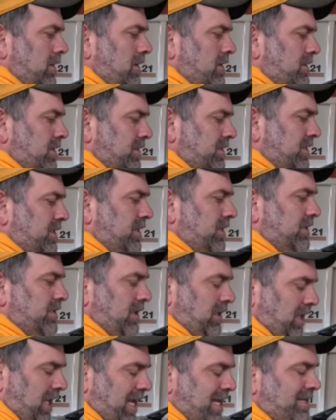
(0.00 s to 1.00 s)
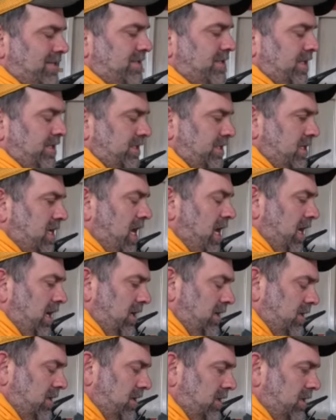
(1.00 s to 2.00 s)
it's a, it's a late
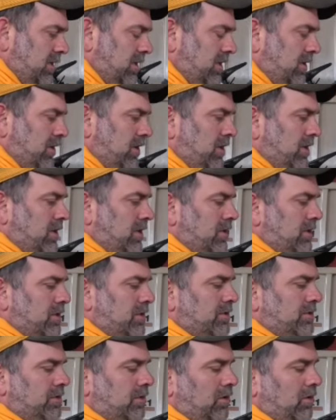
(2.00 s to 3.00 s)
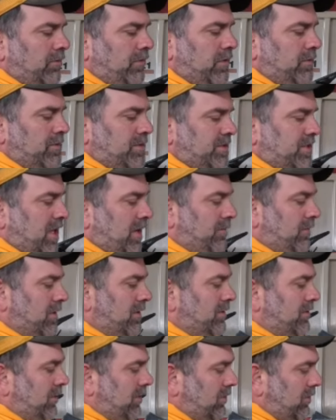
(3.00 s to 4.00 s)
68. So if it was
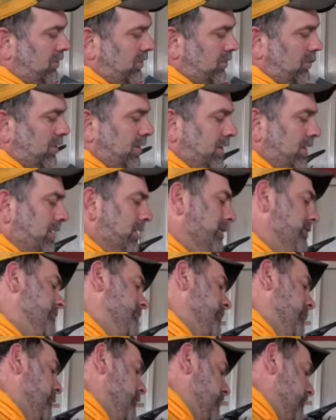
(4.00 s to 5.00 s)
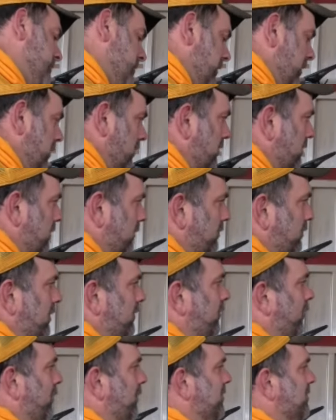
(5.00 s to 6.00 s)
72, so it's, you know,
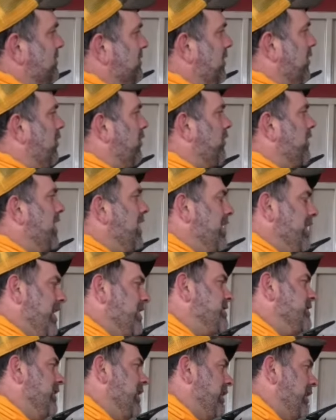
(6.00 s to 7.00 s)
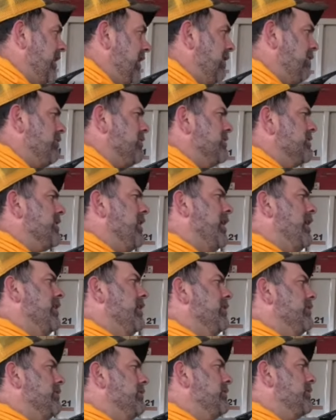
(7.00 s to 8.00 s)
three, four years Yeah. old, that's a lot of hours
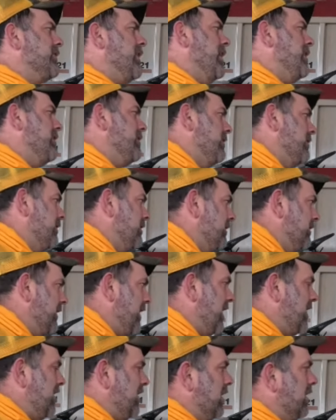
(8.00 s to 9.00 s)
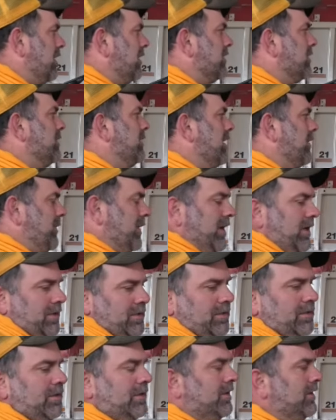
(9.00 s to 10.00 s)
on a tractor that young. I
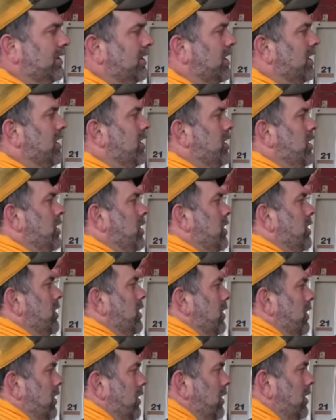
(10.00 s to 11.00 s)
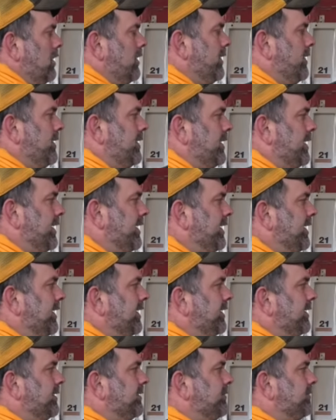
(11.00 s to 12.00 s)
mean, Yeah, well, she was, they said they
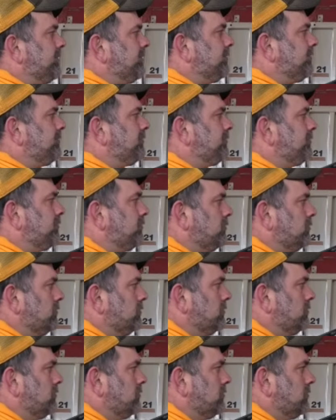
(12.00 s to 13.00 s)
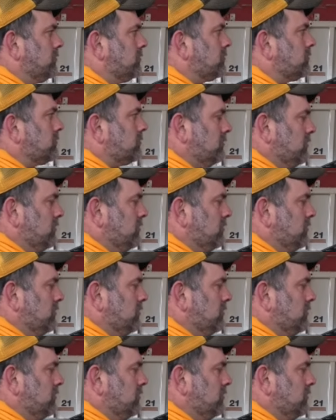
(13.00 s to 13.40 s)
had her on a three-row chopper.